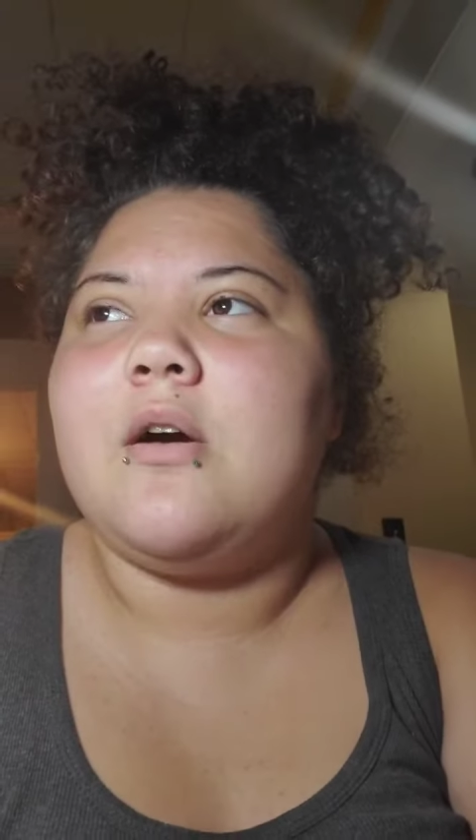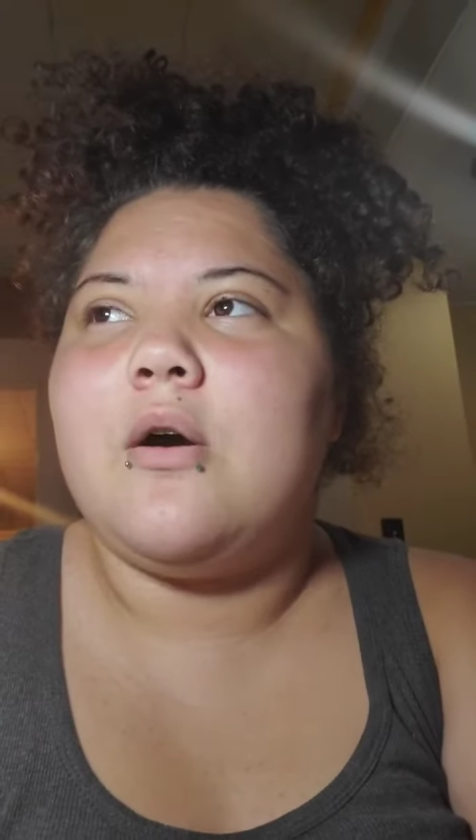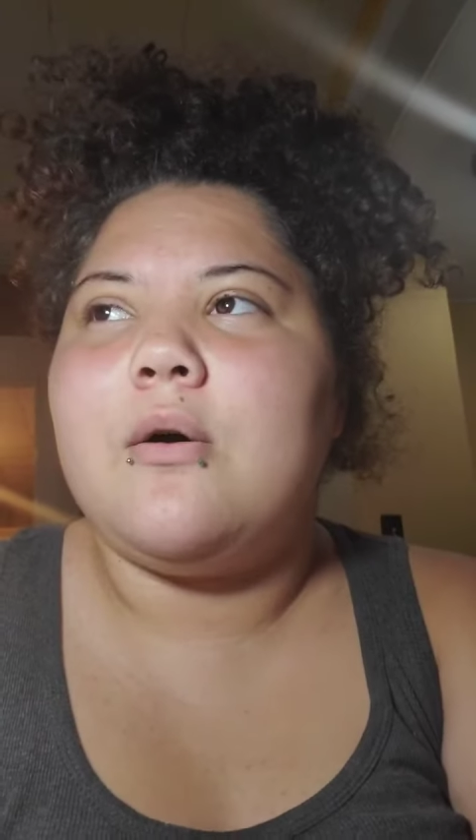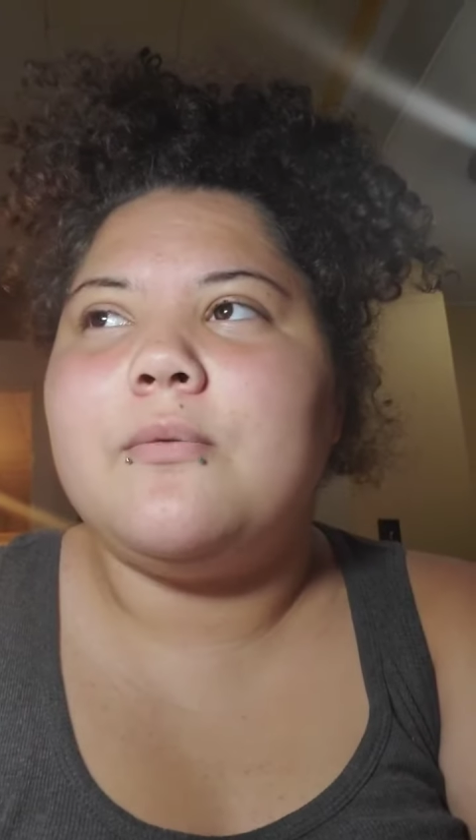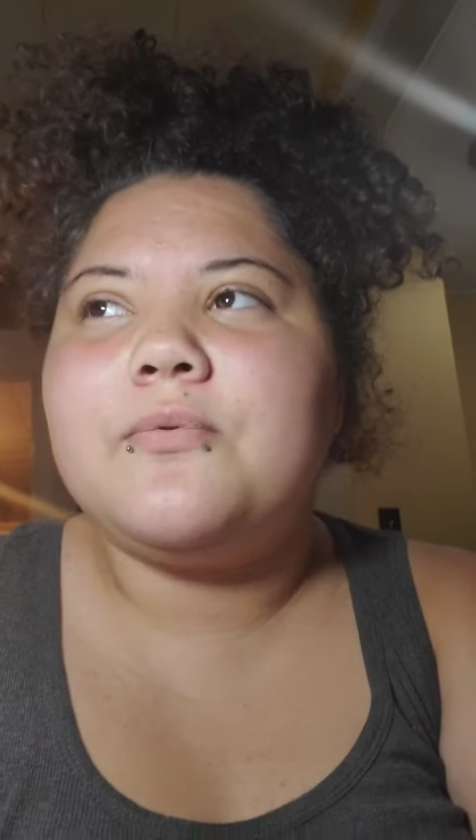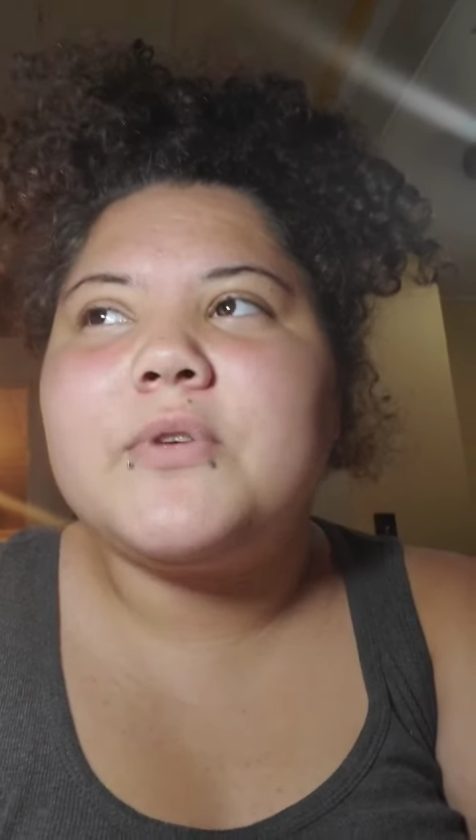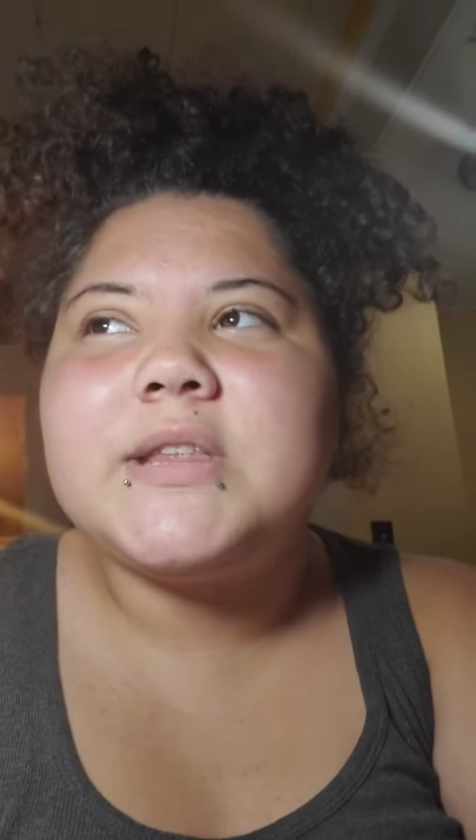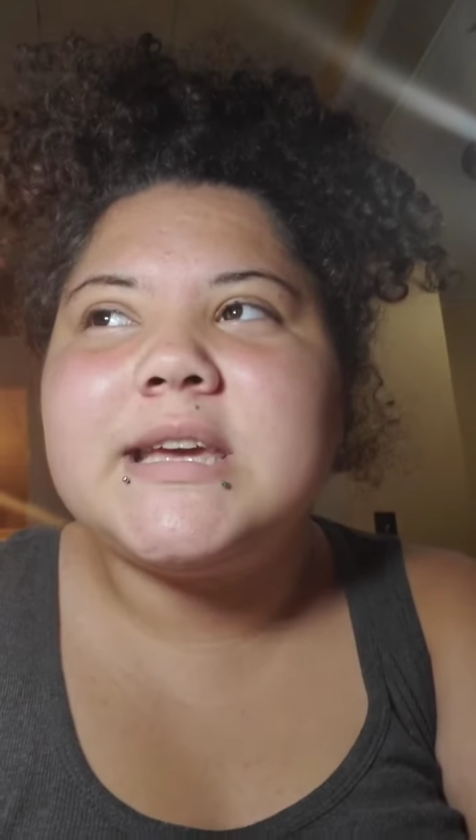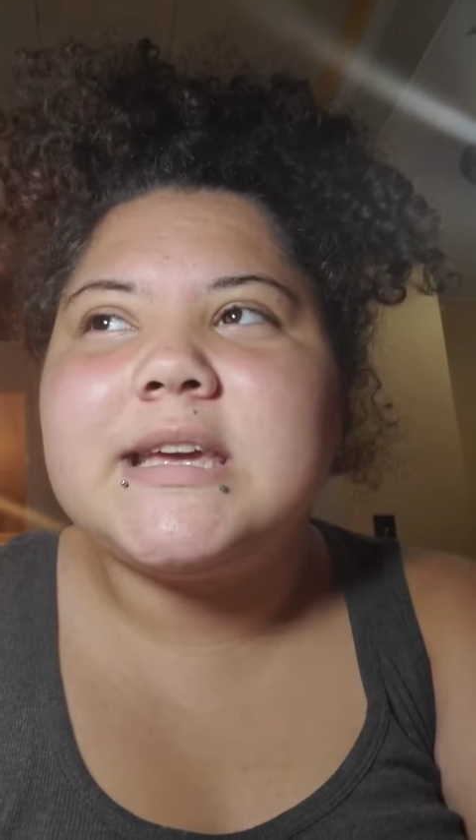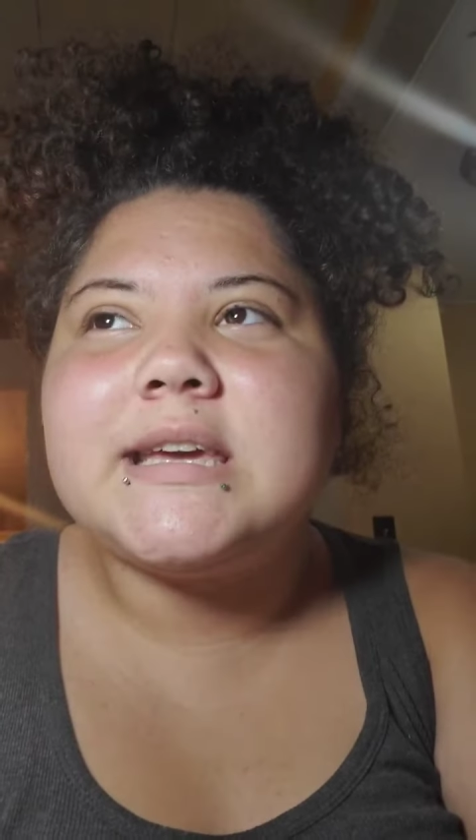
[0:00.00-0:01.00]

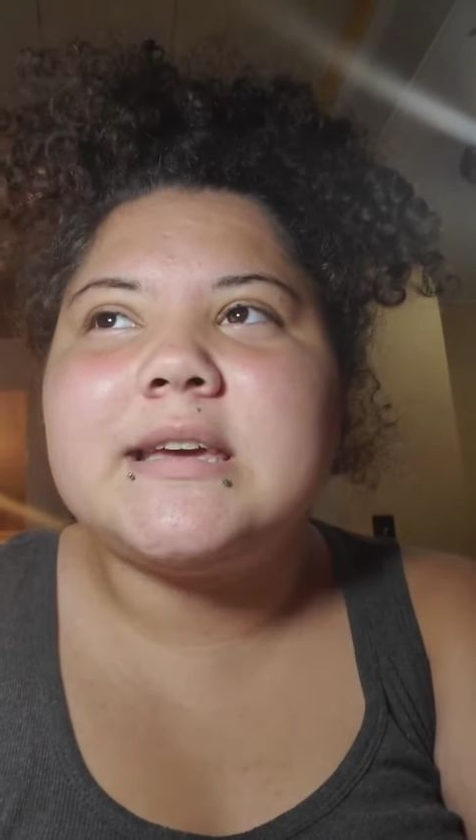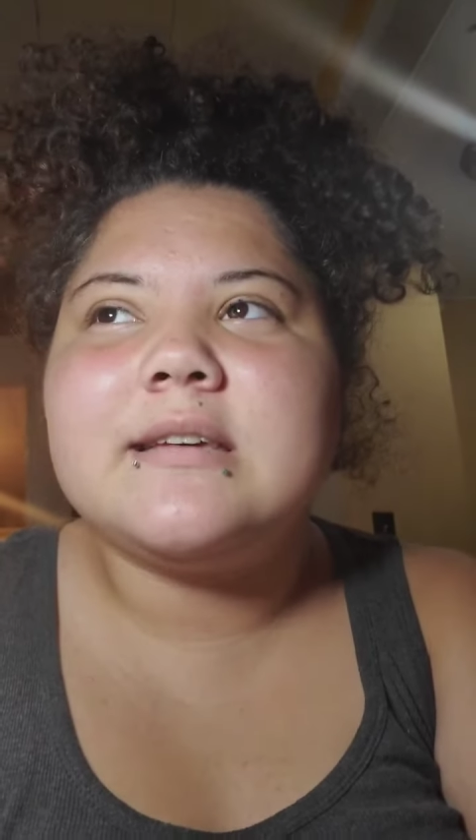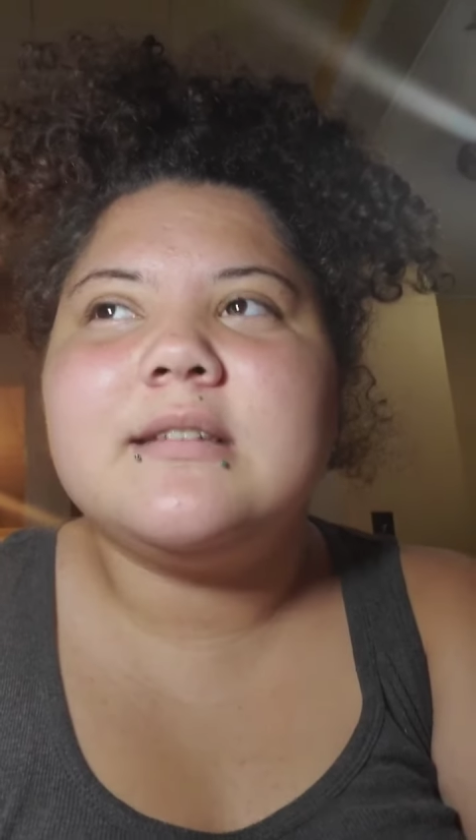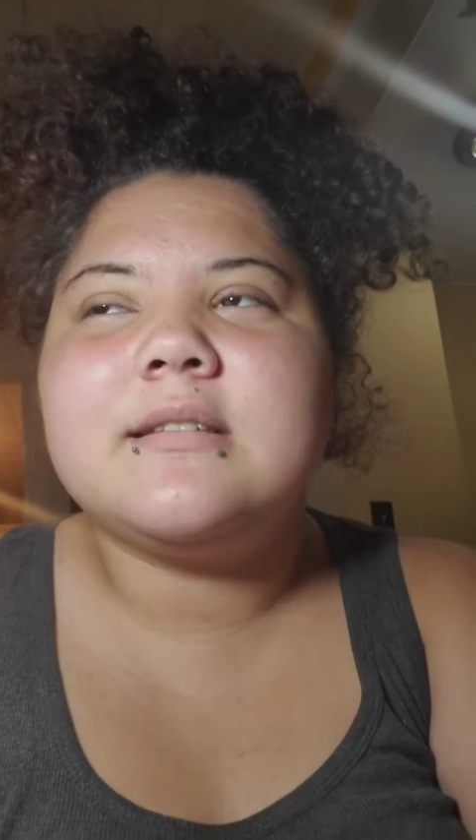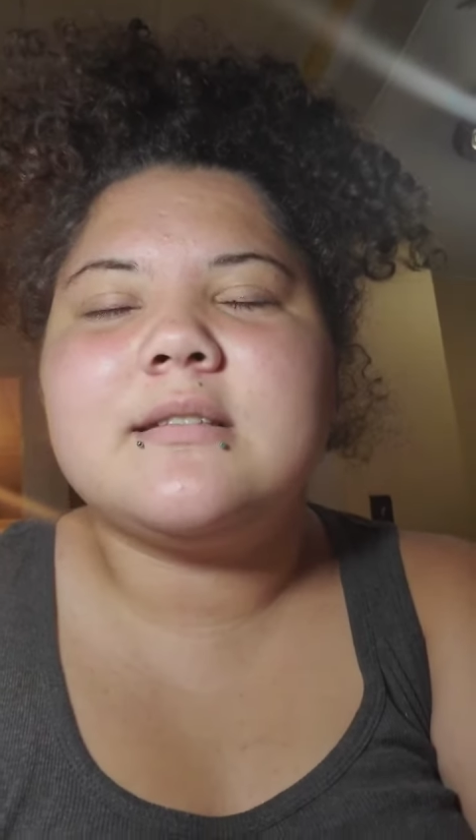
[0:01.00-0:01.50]
Hopefully